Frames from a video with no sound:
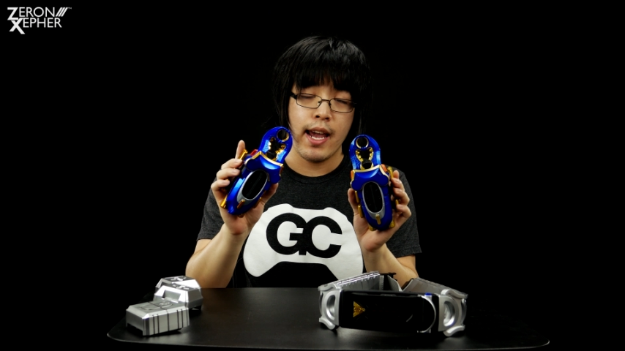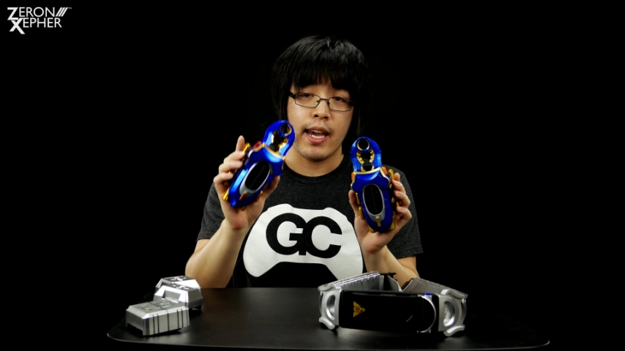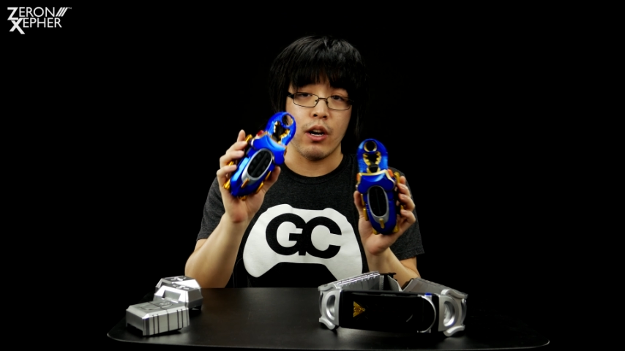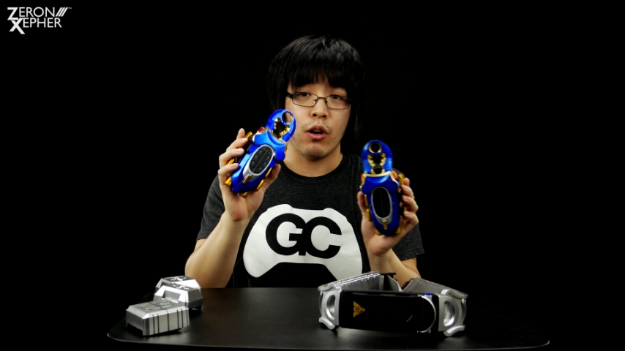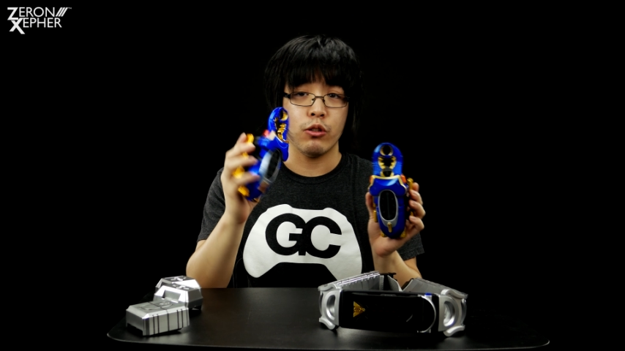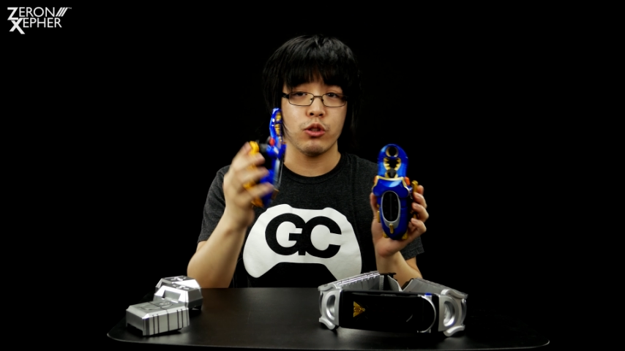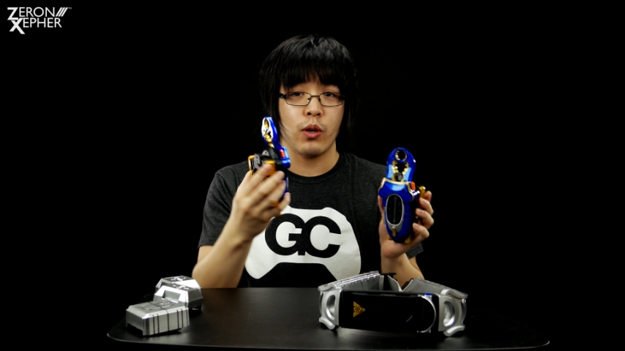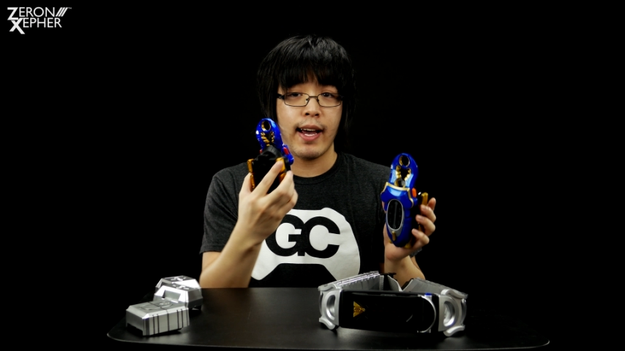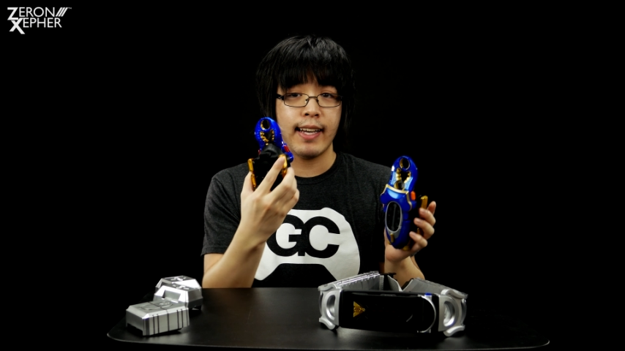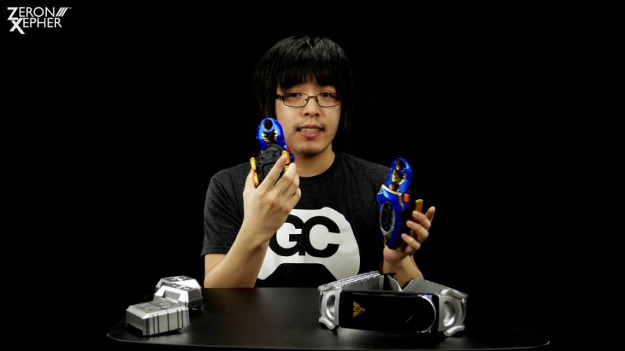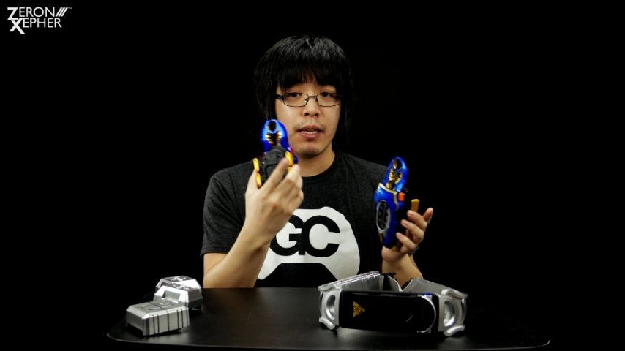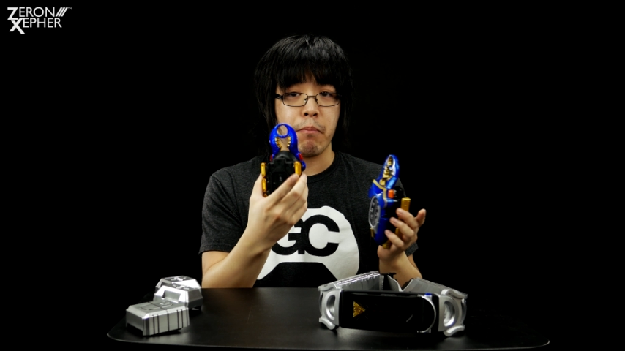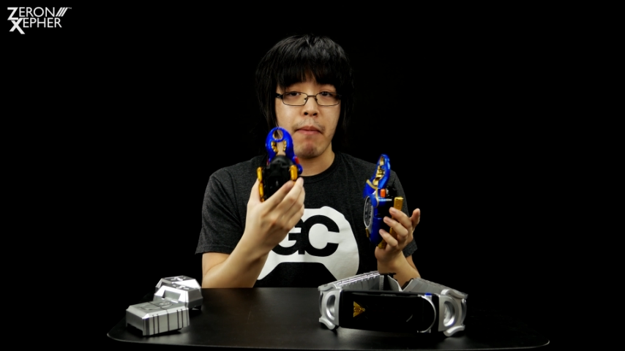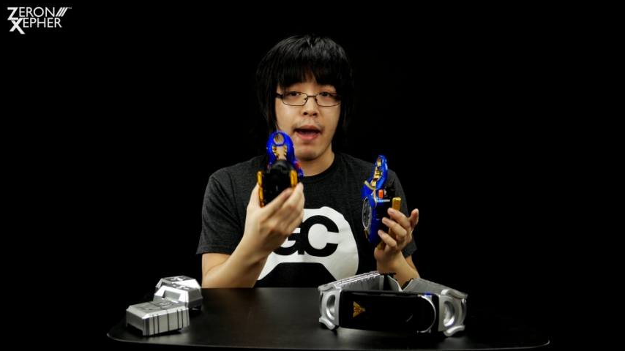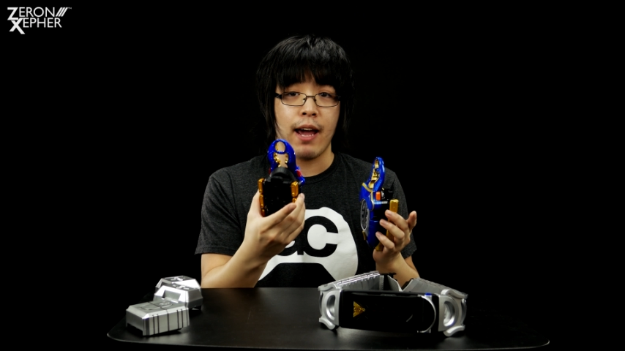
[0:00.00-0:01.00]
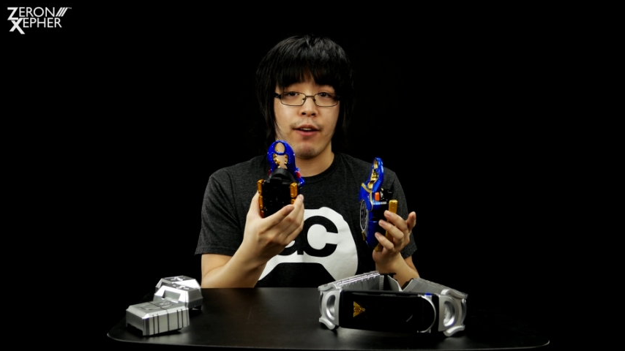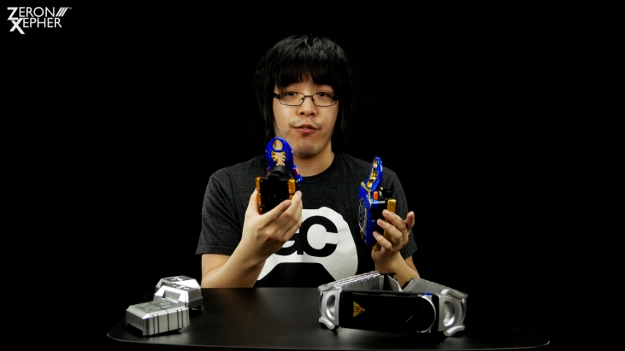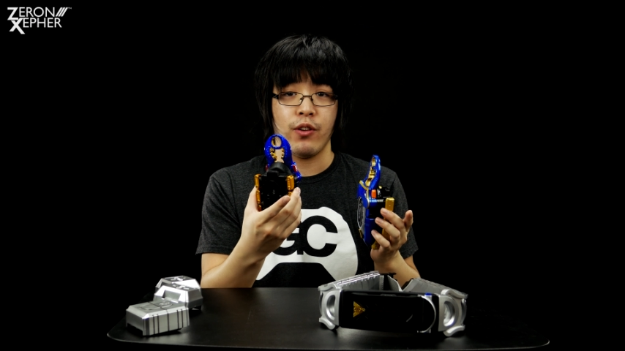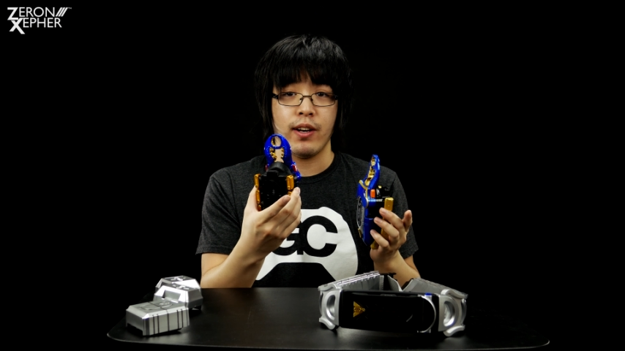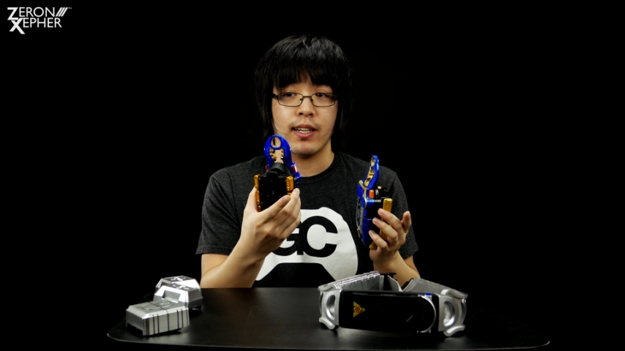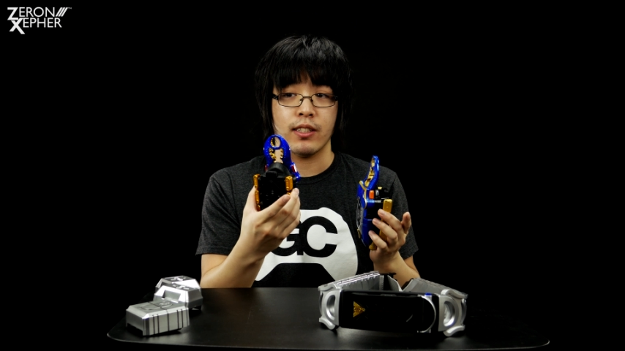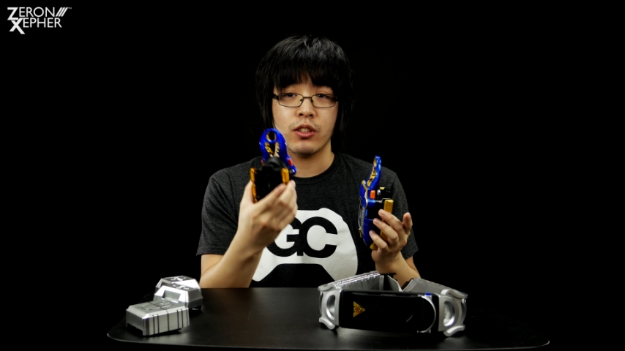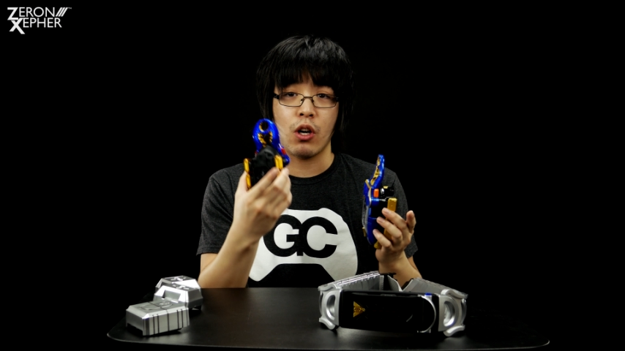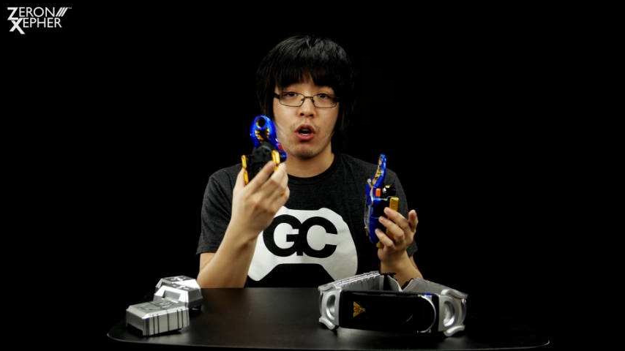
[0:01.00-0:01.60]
and also has a matte finish.